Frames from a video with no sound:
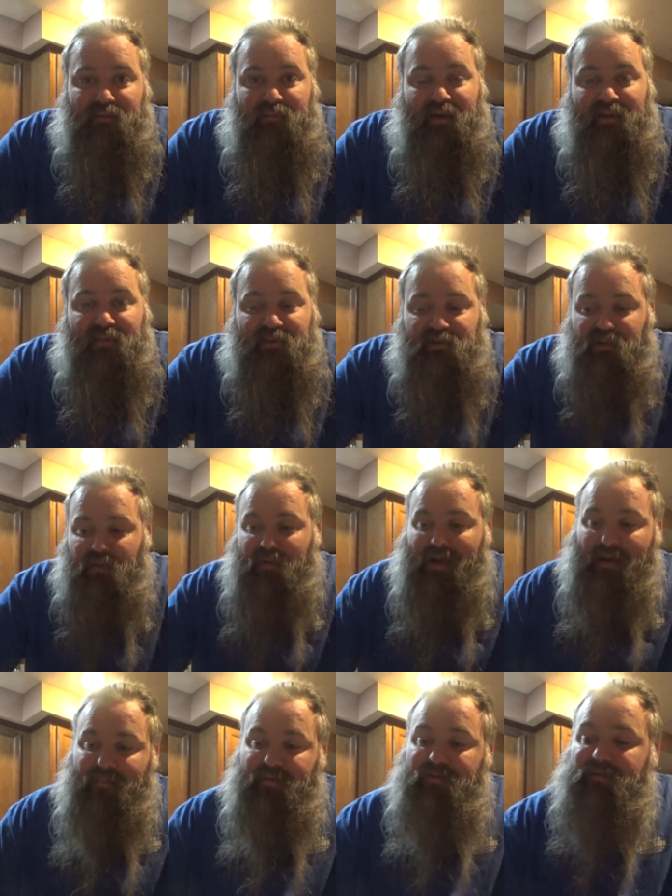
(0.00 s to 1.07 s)
make the trip
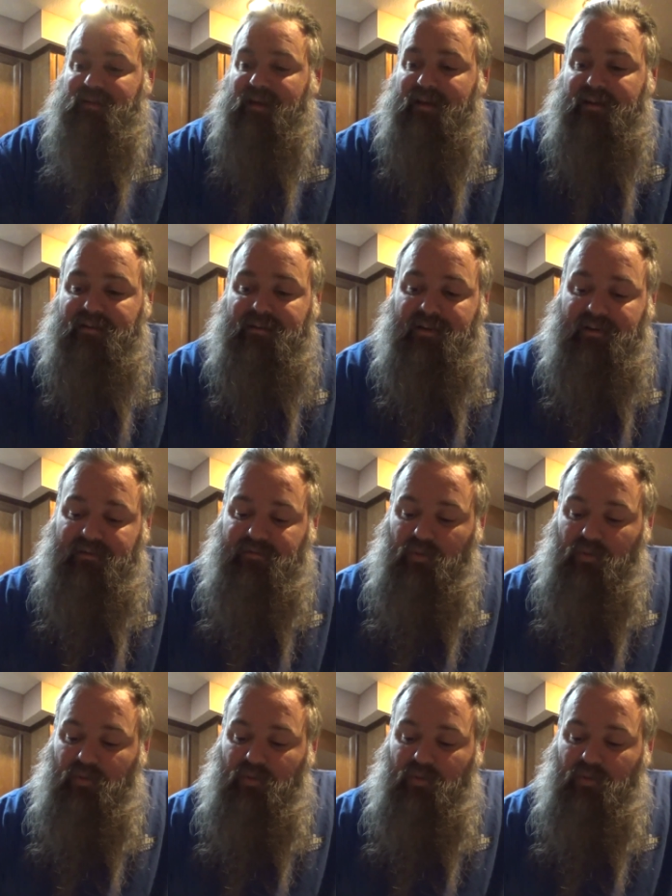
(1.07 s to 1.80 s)
happen. And uh,